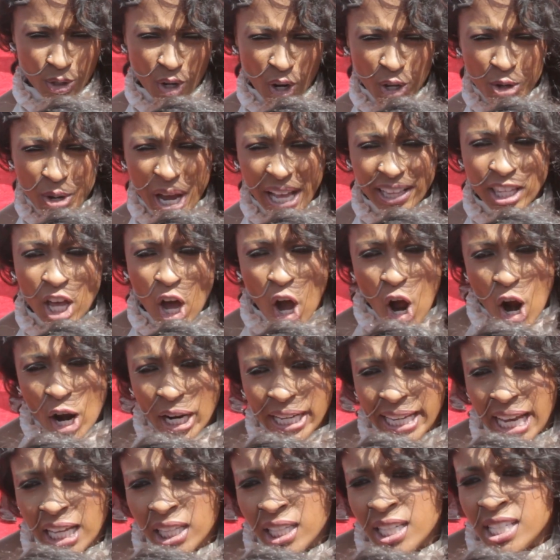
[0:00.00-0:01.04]
You know, you got the
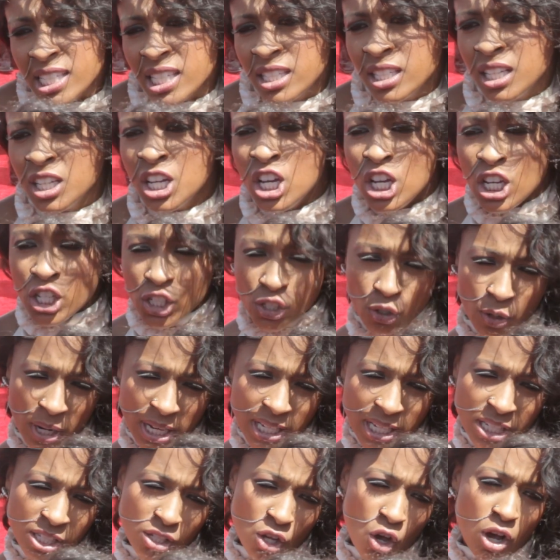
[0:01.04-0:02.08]
R. Kelly's and the
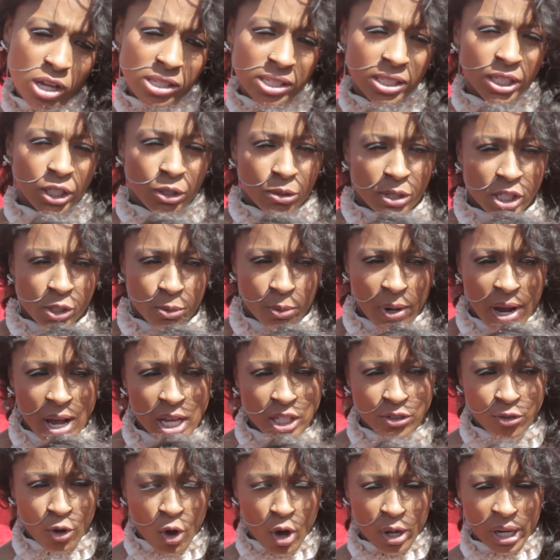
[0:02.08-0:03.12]
Trey songs and the Chris
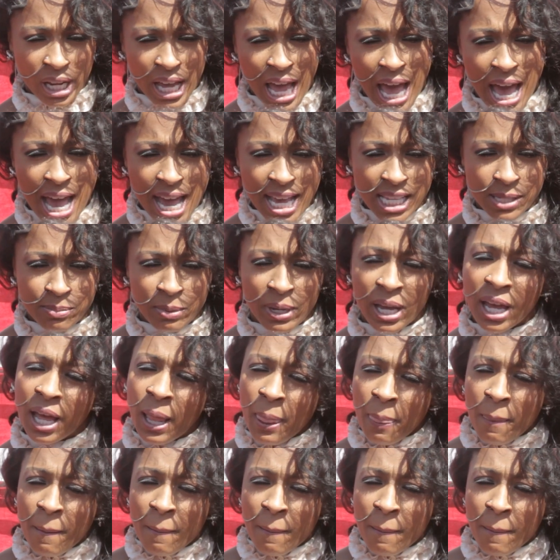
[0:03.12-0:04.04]
Browns for all the guys, but